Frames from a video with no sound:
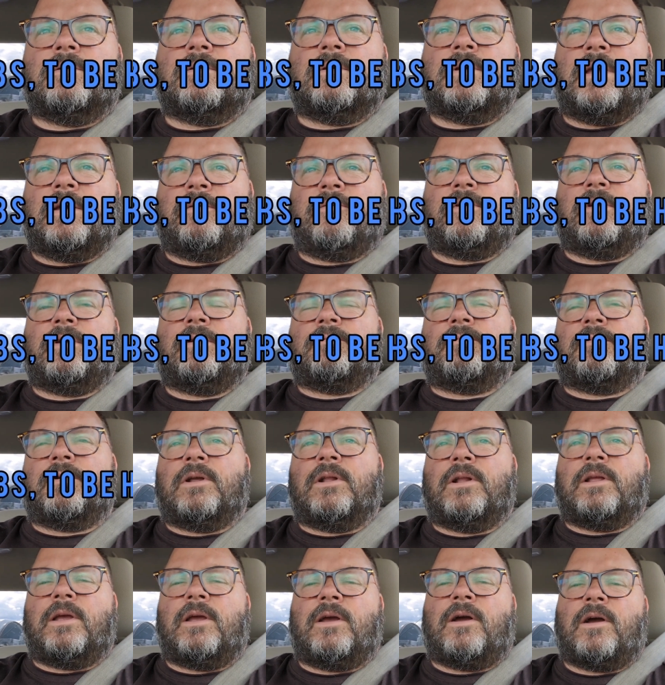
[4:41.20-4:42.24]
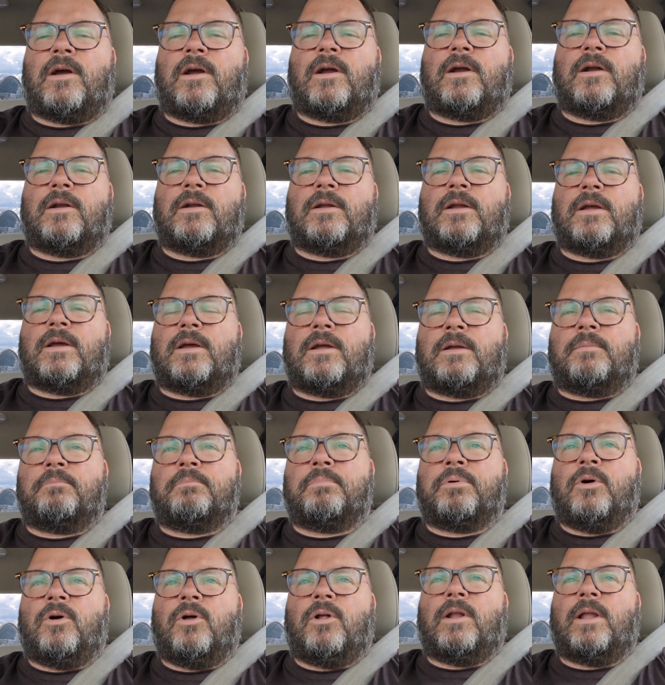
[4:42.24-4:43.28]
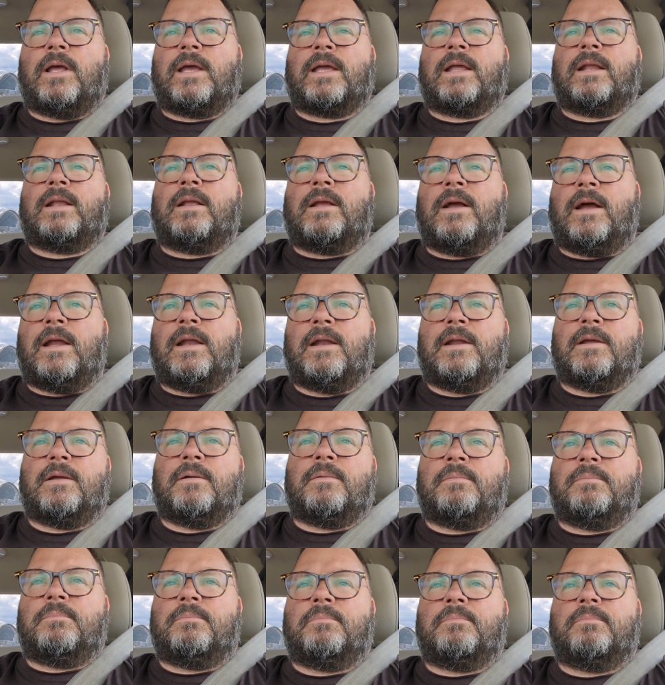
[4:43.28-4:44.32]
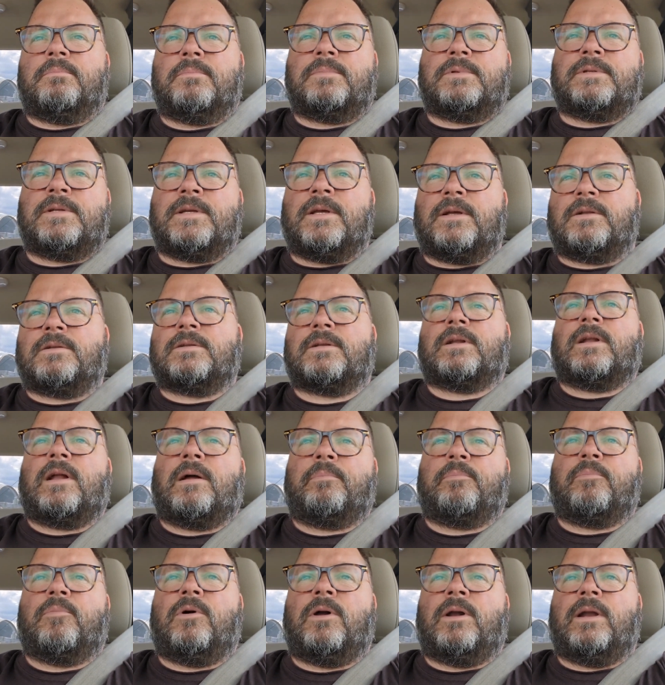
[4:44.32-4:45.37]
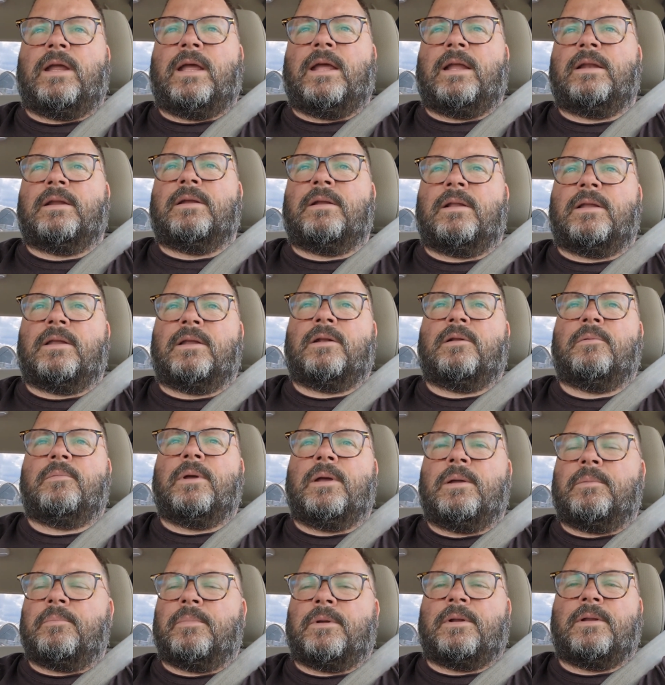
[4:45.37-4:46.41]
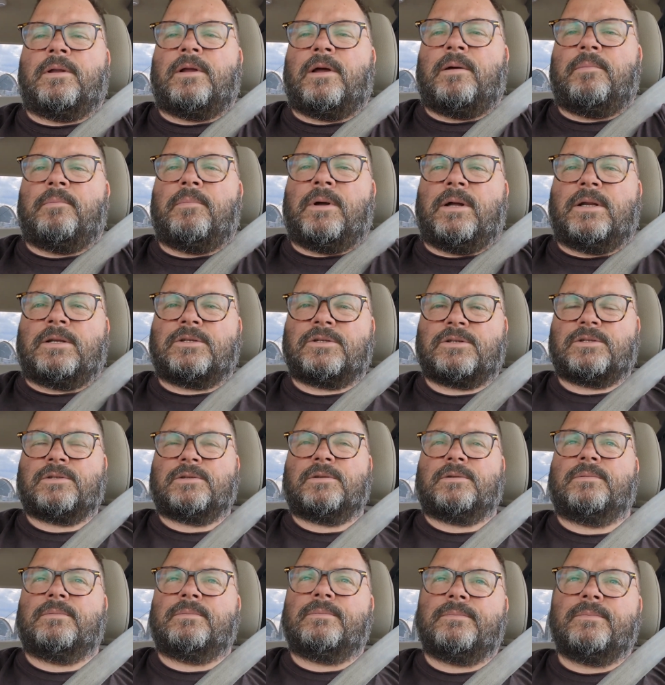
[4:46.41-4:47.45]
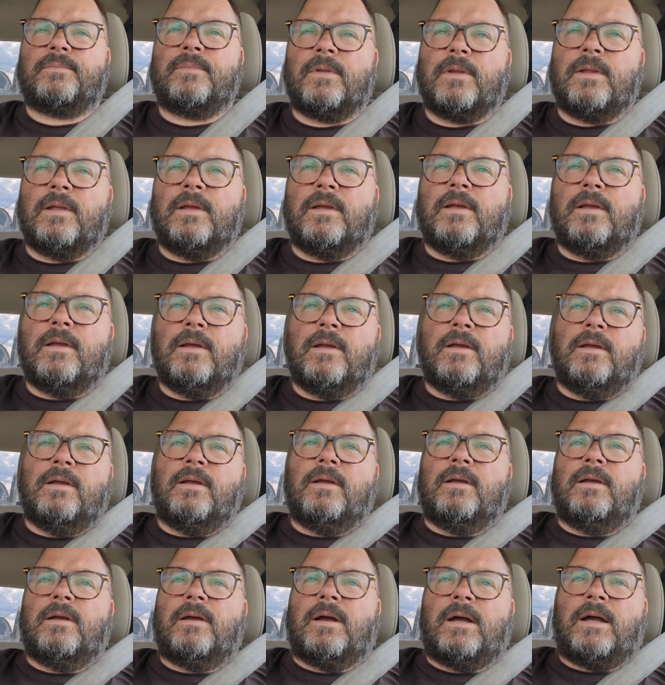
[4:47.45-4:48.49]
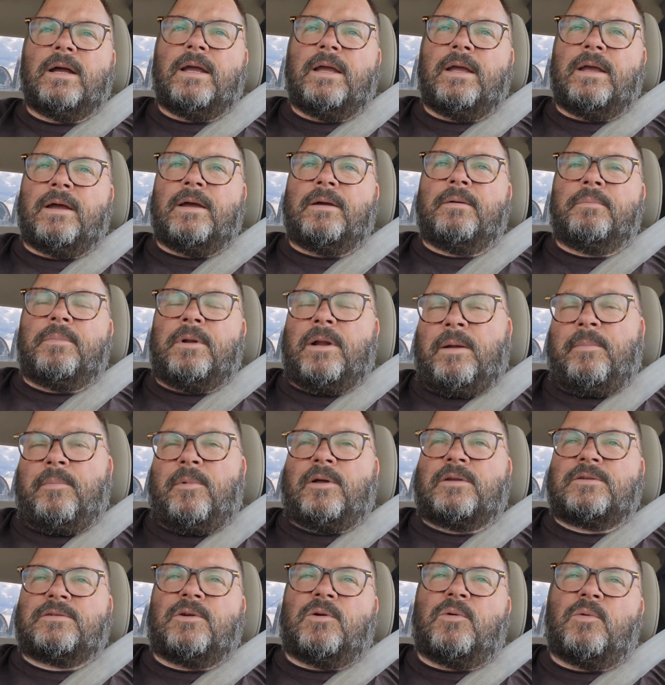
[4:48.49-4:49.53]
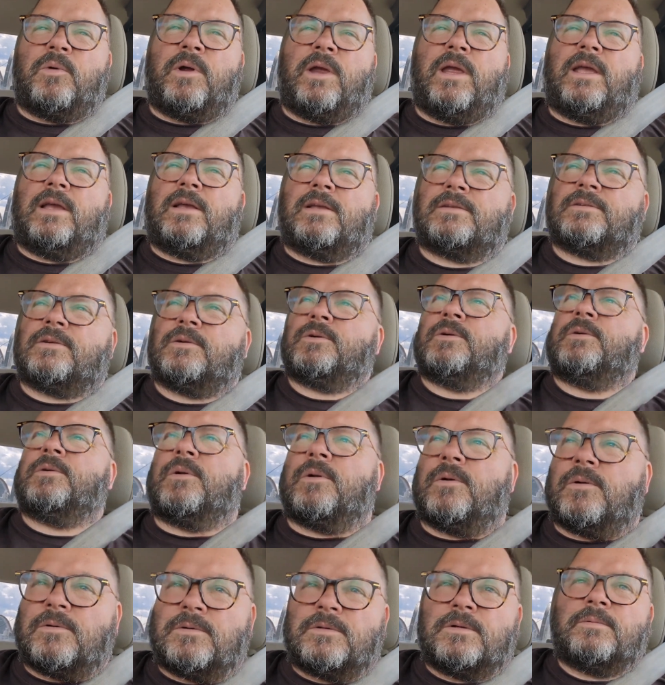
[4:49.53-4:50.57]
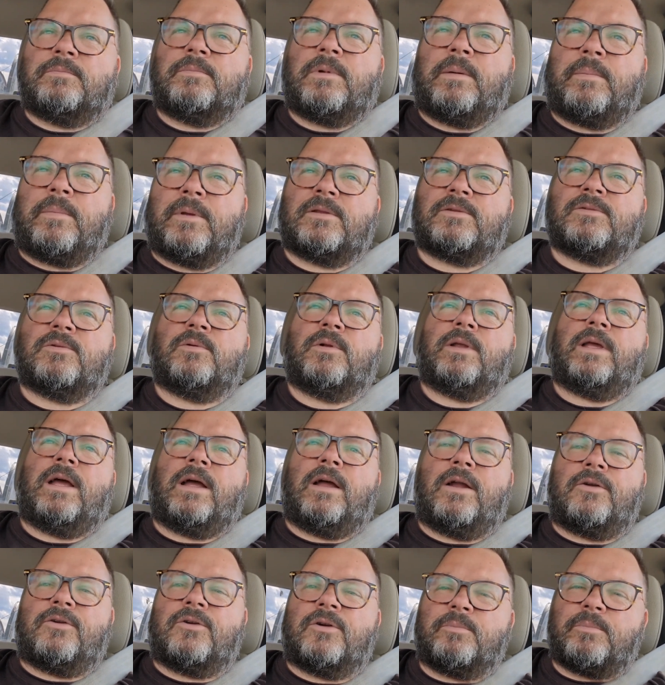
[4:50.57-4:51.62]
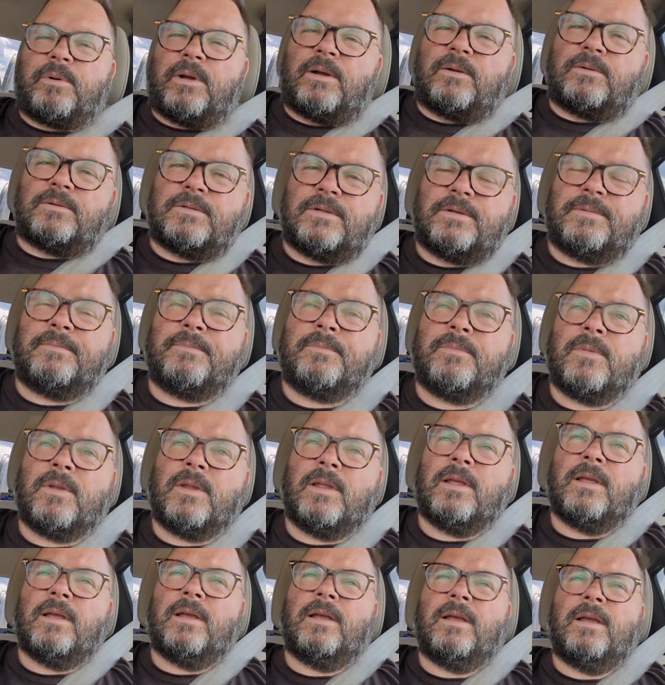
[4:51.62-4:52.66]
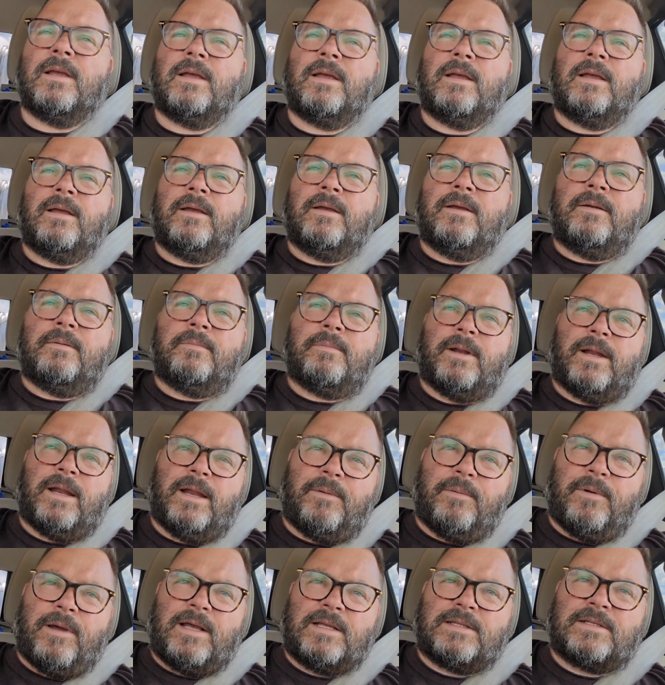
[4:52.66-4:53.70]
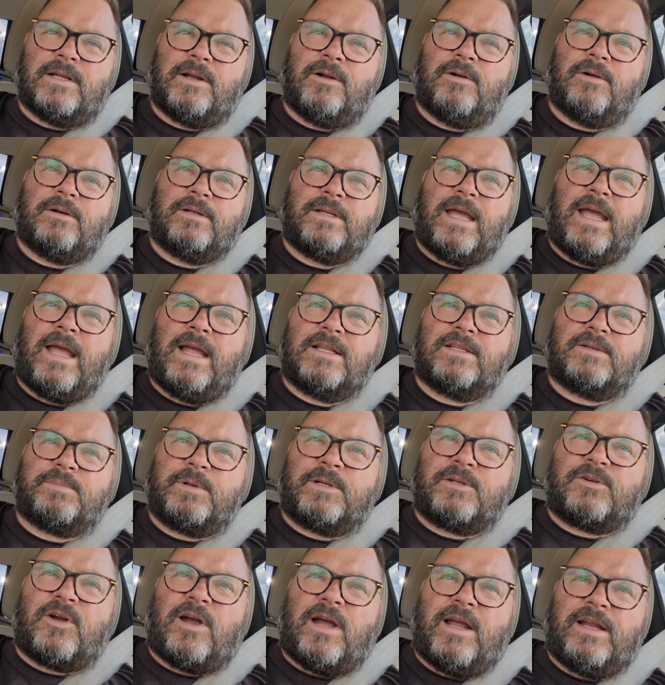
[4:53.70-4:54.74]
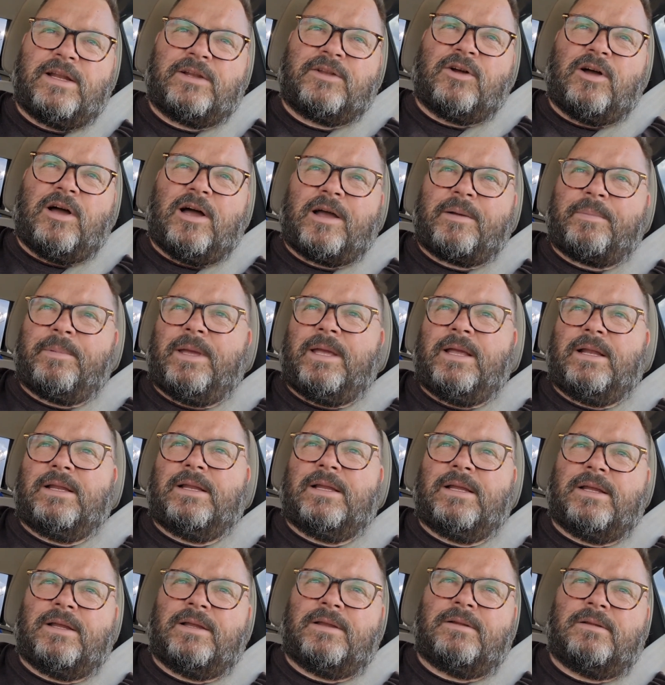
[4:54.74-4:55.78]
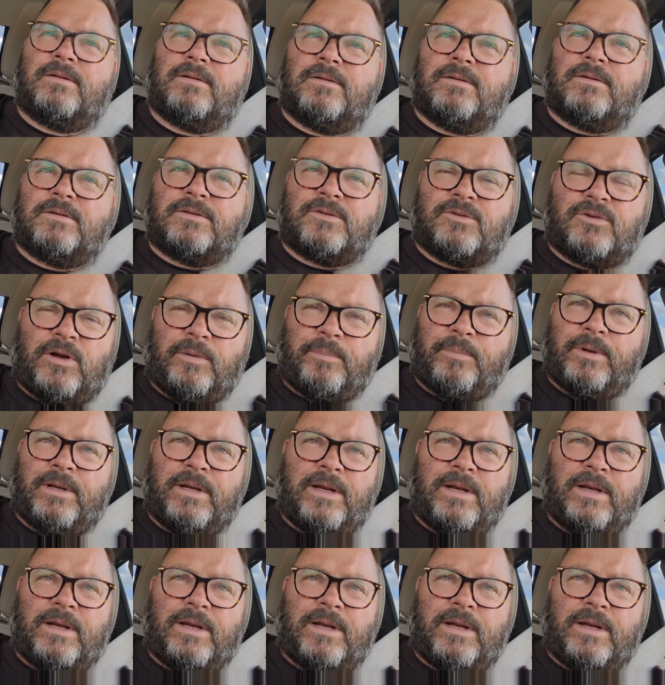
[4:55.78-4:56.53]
given really hard pull, I can kind of tilt it up one end a little bit, but not much. So but I'm also weak, so who knows? Maybe it's only 100 pounds. But anyways, I know Dan's been trying to talk me into stripping